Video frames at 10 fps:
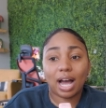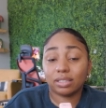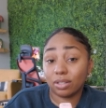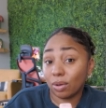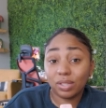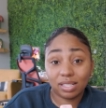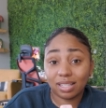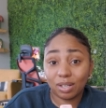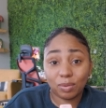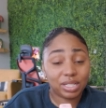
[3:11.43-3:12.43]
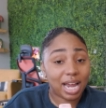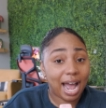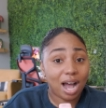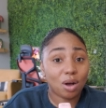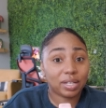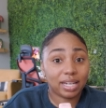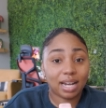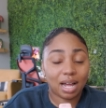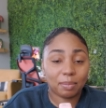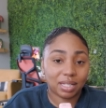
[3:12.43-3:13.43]
I know this language. How
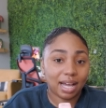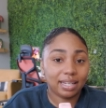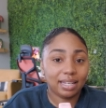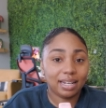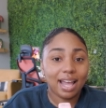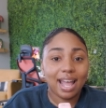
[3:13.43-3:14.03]
can I apply it?